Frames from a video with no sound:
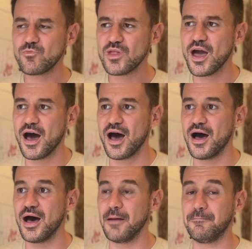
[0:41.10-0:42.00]

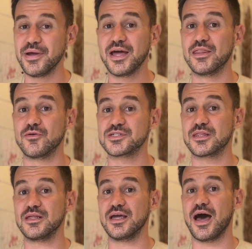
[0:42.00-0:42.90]
a beer that was
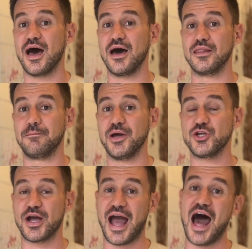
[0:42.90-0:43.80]
in the Beer
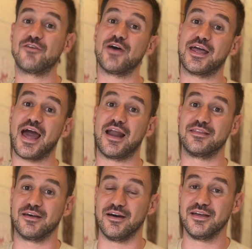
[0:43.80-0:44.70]
Jerk Advent
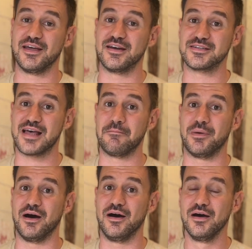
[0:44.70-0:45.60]
calendar in
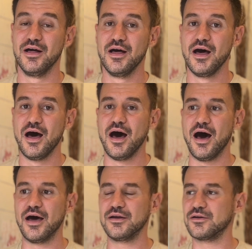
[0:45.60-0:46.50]
December.
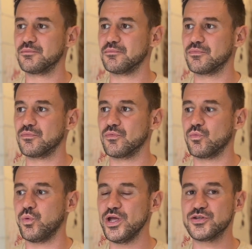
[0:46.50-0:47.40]
And
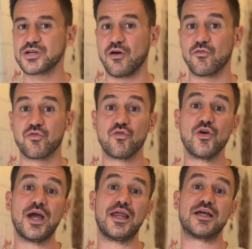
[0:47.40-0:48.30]
we just got
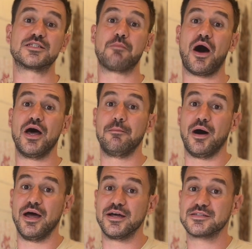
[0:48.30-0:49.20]
really inspired
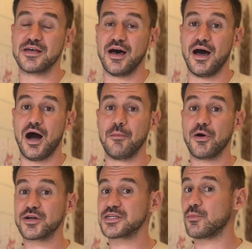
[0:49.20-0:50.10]
by it. I'm not
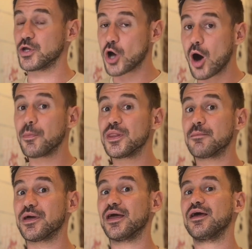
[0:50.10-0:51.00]
going to say we copied the
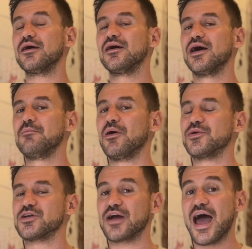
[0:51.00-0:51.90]
beer, but we
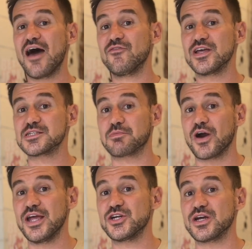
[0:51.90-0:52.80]
took heavy
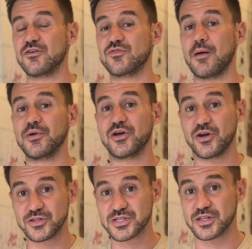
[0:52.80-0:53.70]
inspiration from
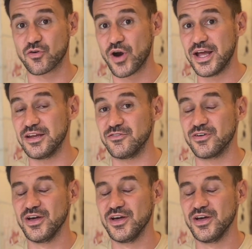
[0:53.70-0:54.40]
Good to the Grave,